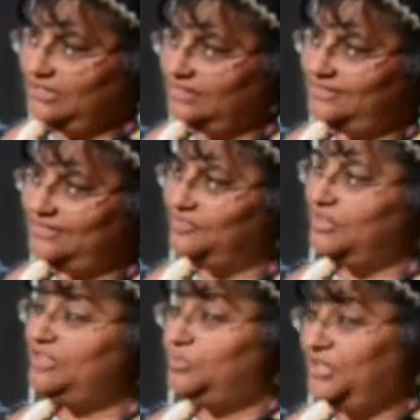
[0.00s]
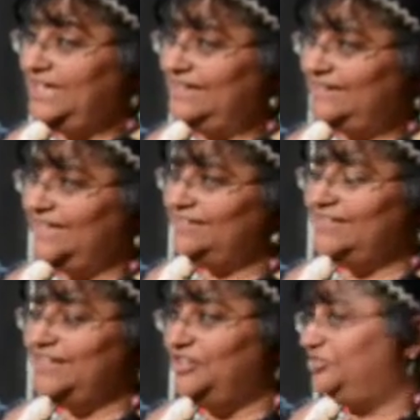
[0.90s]
So it's pretty easy. It's
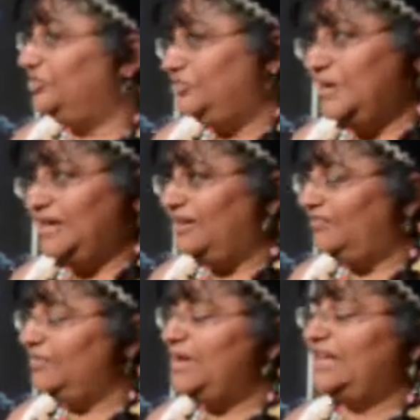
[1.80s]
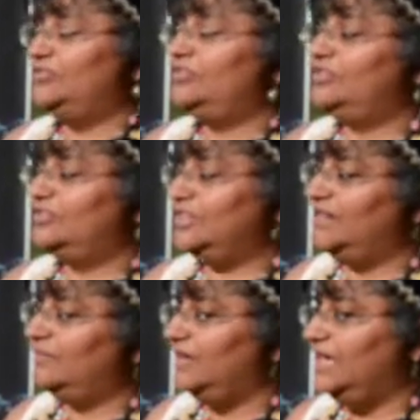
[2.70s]
the initials of the Massachusetts
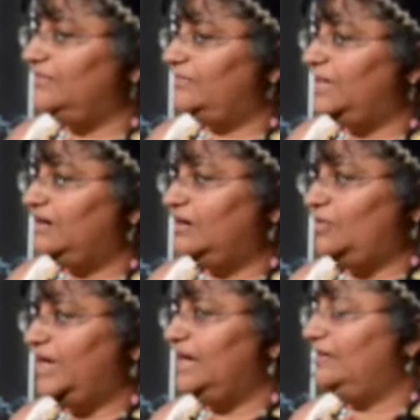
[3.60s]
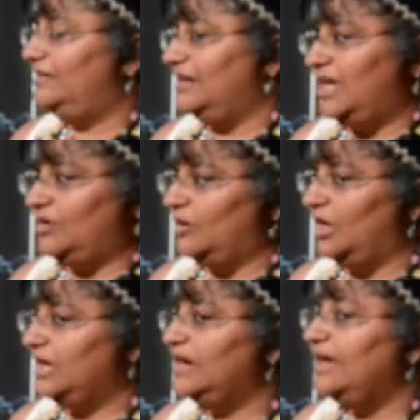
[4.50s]
Center for Native American
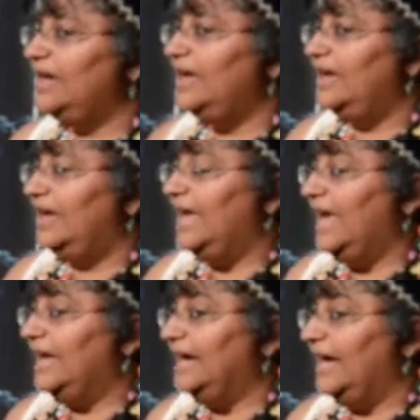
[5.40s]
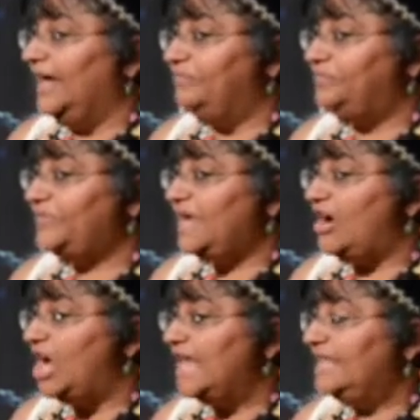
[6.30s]
Awareness.org. And
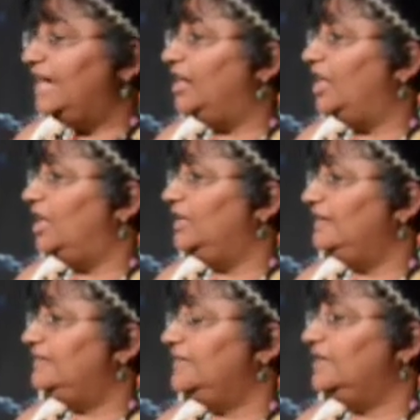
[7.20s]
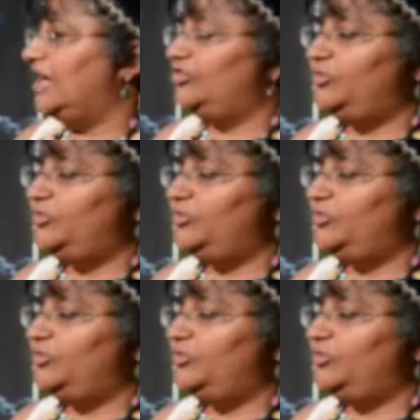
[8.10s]
on there are listed our